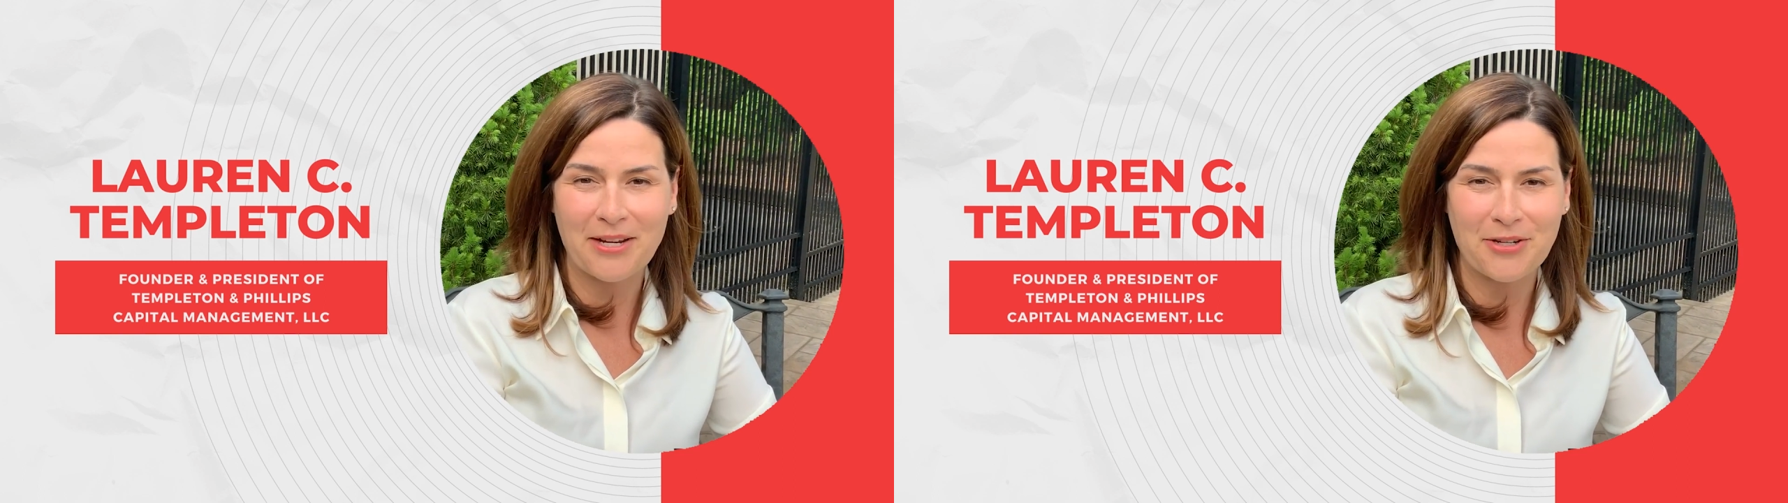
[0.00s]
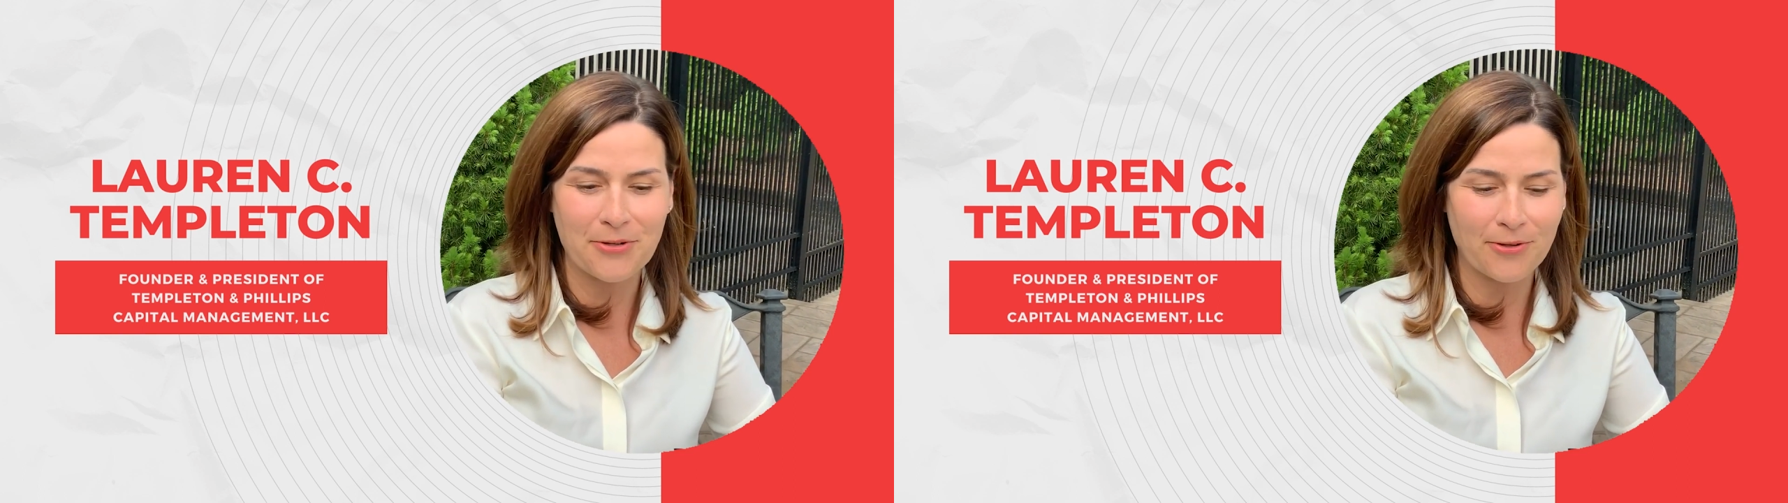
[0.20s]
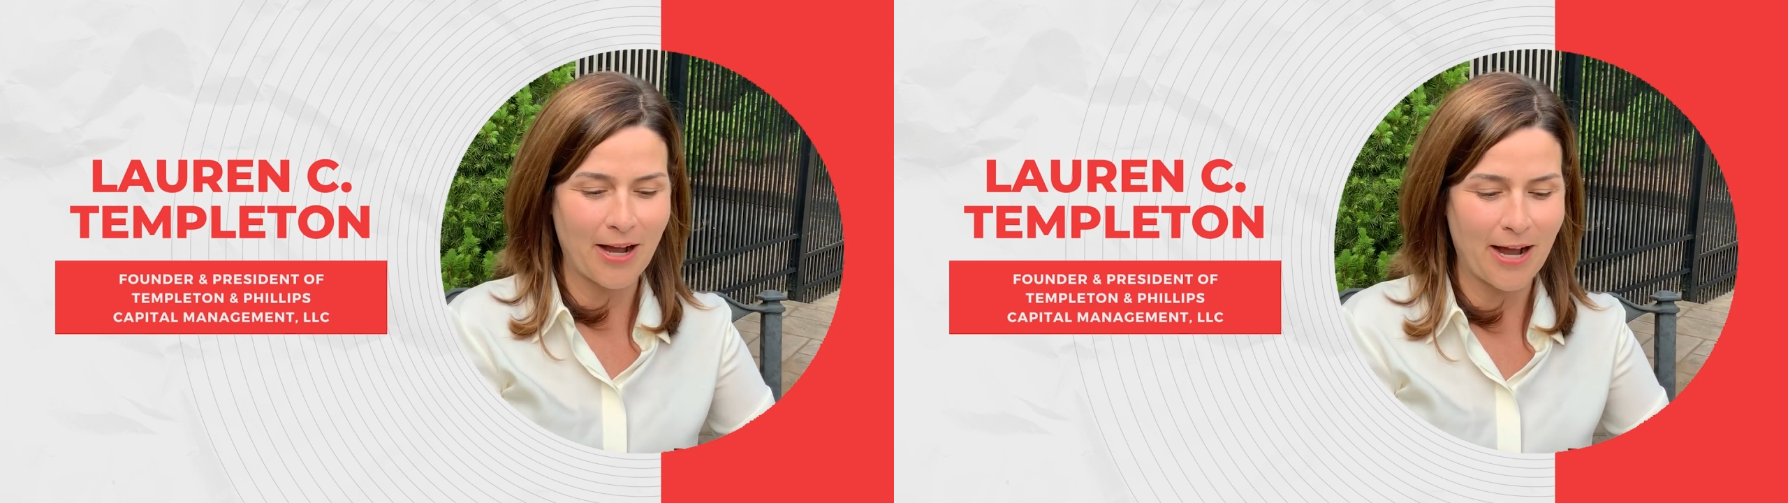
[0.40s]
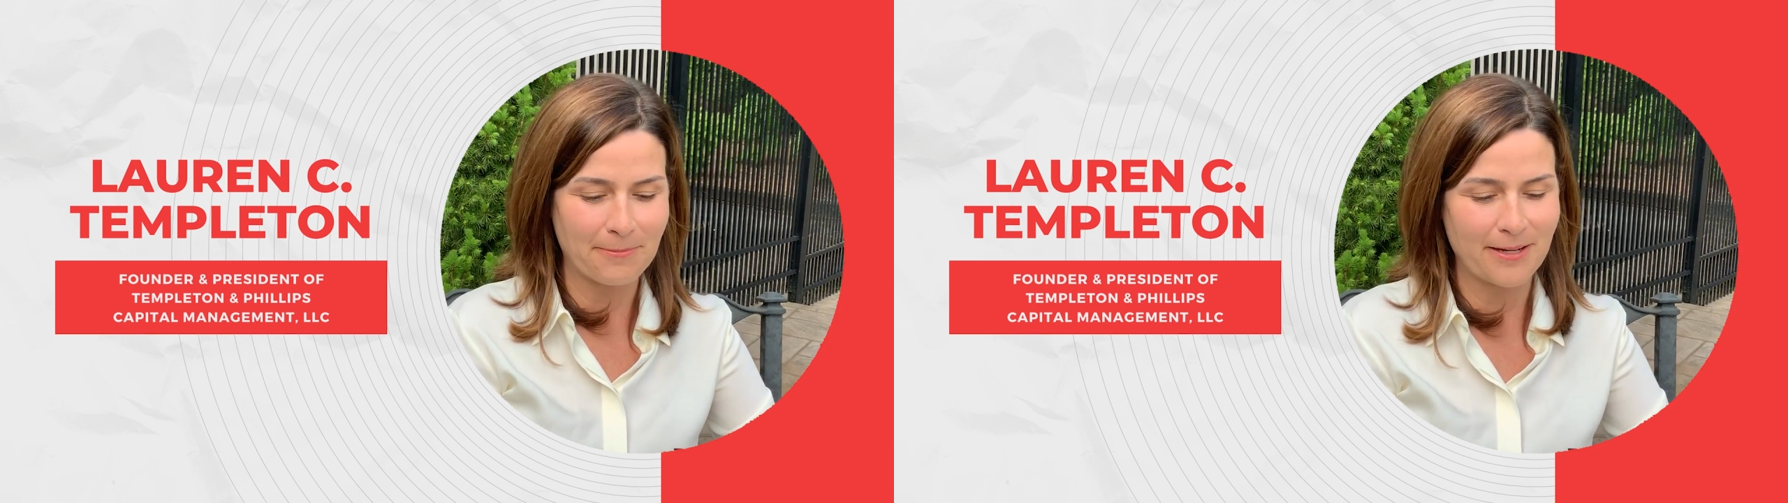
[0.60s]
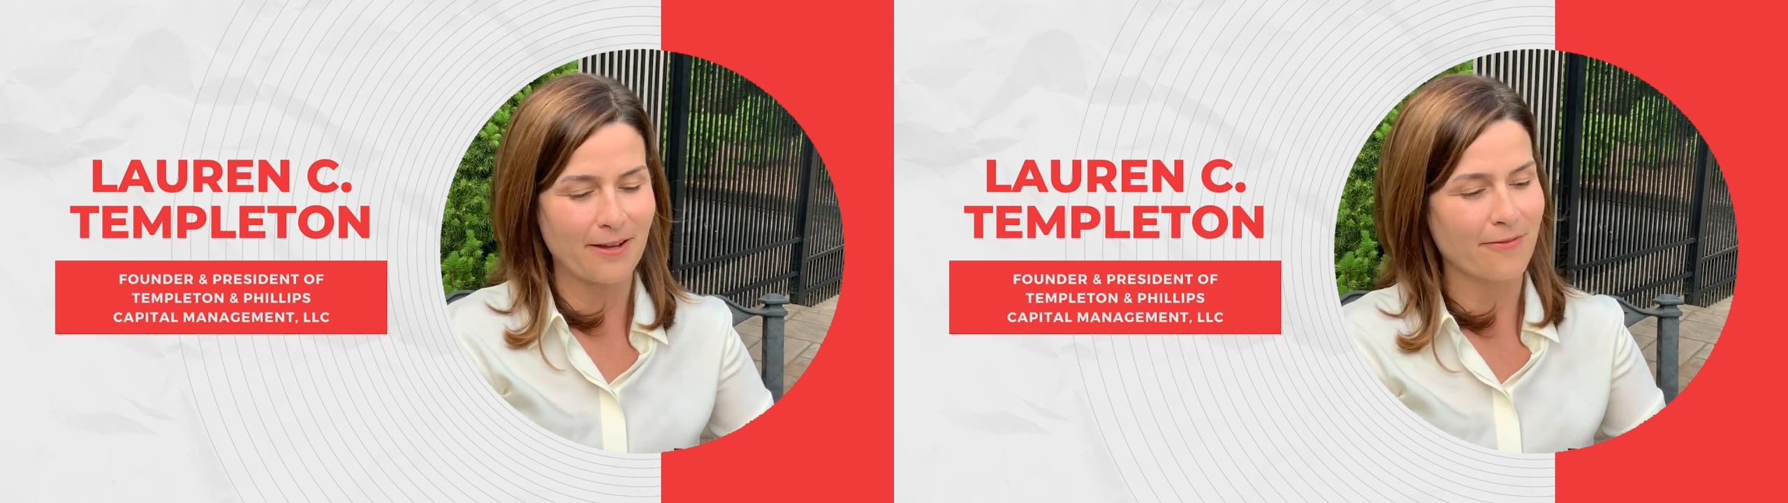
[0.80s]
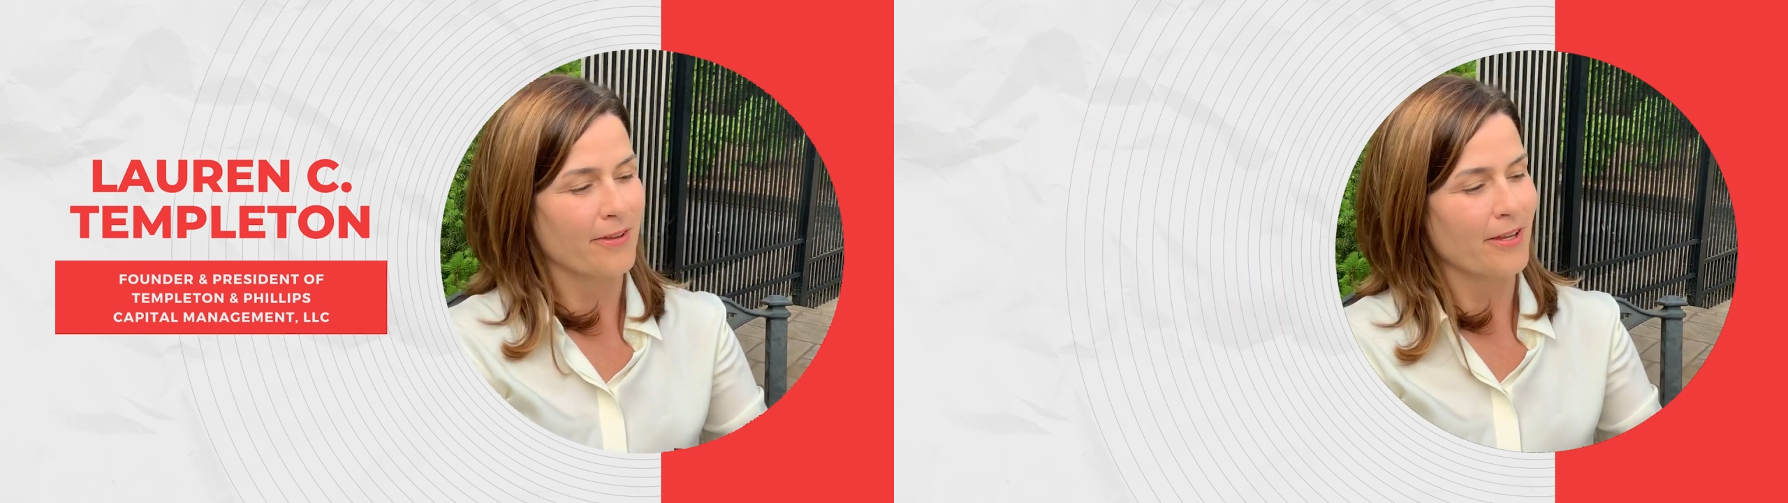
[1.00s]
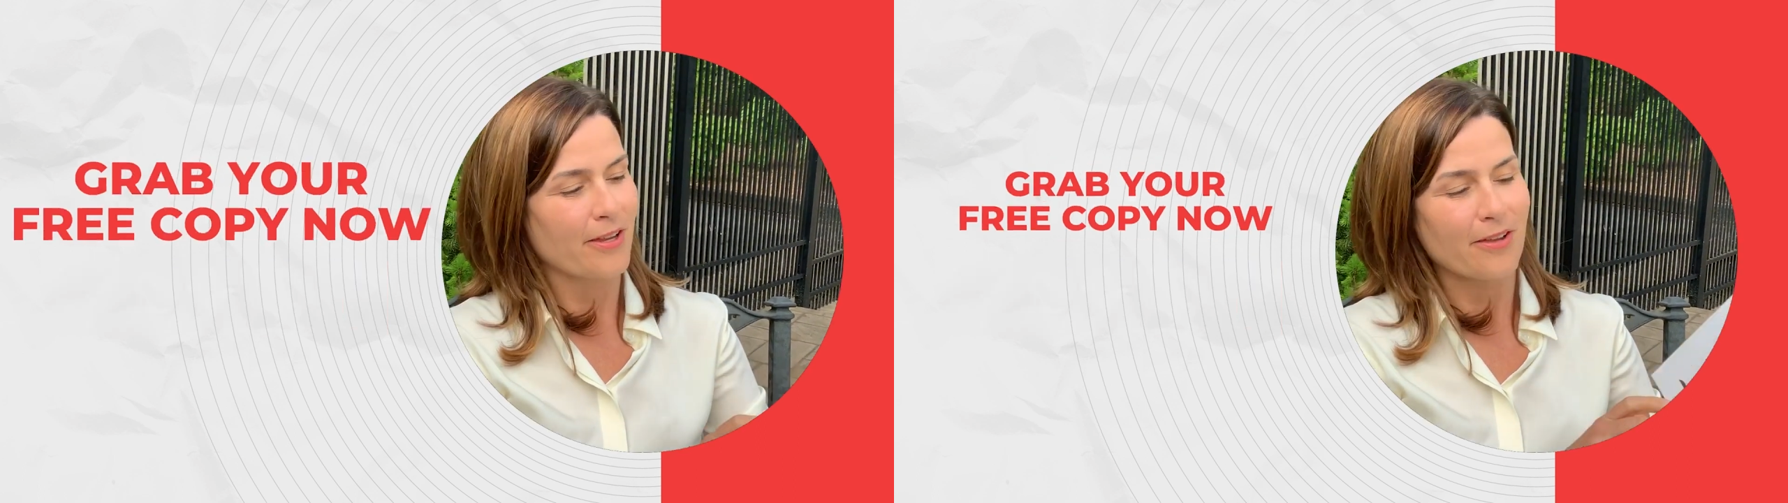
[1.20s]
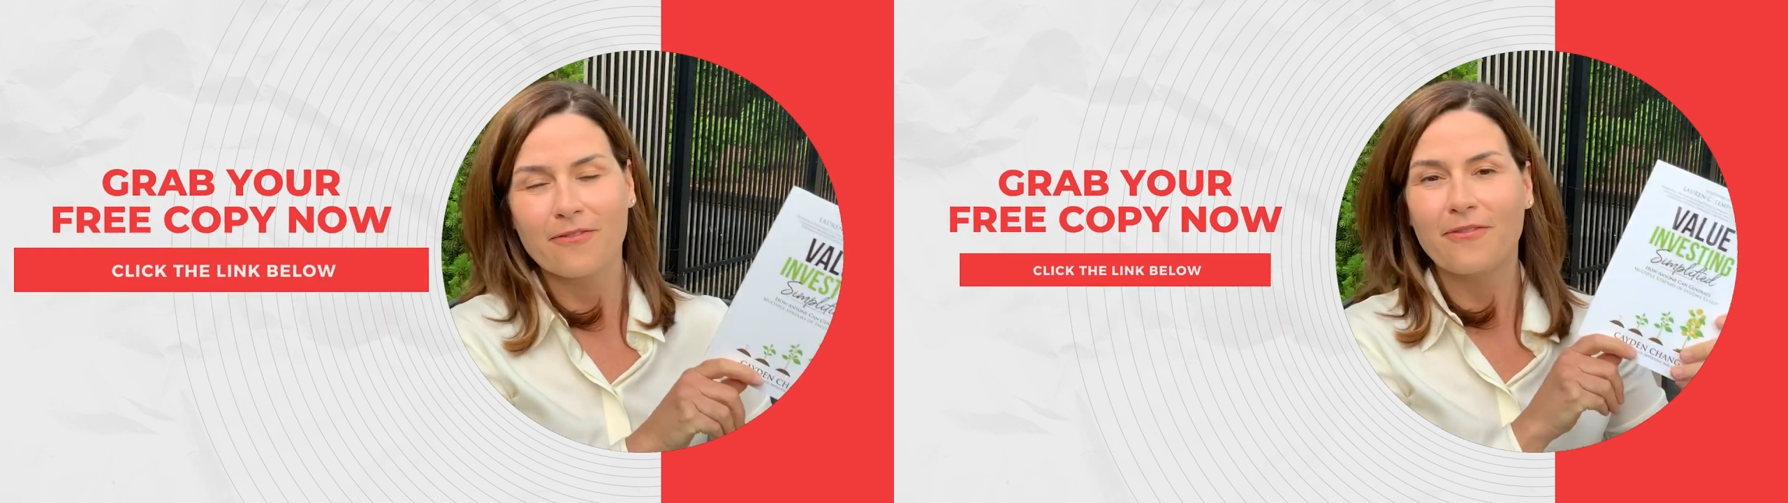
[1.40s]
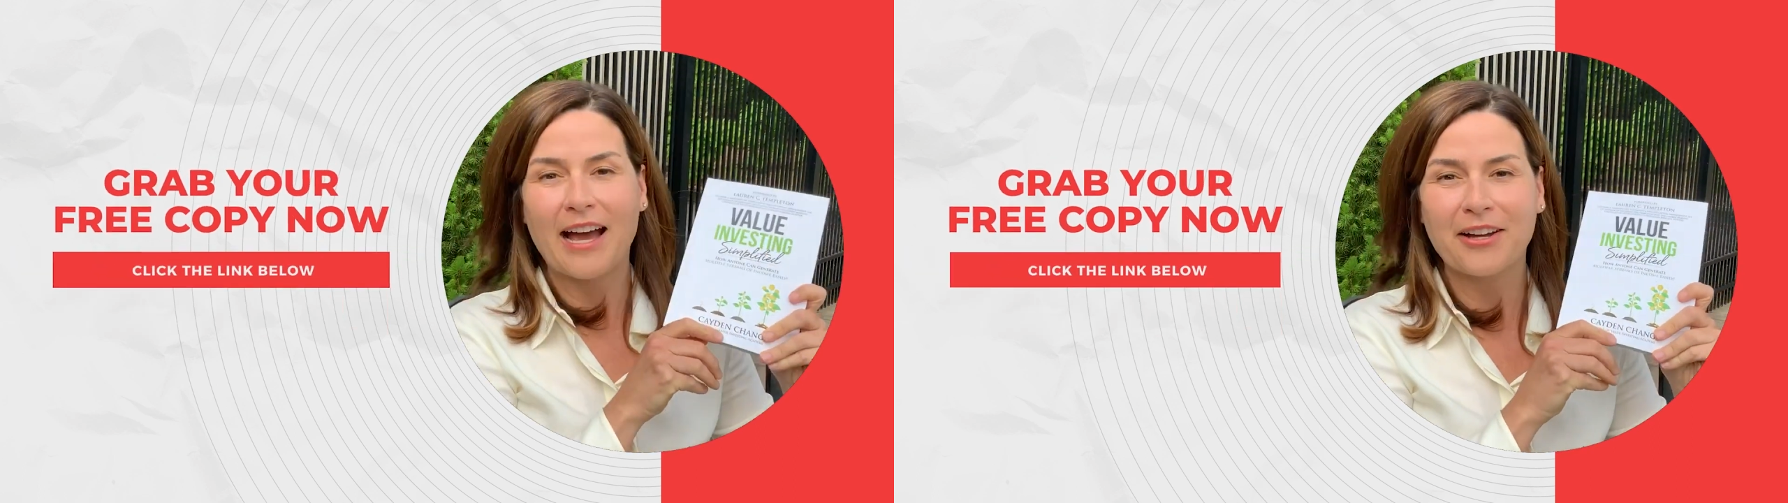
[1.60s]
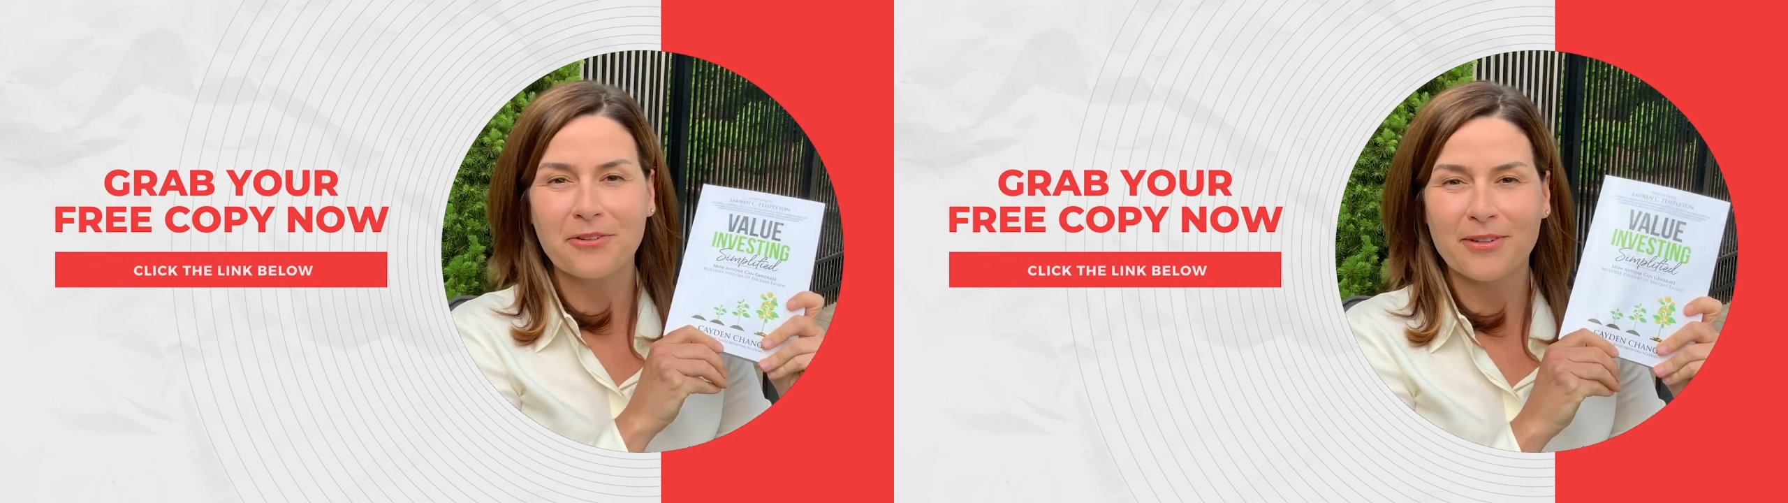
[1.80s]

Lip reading: new copy of Value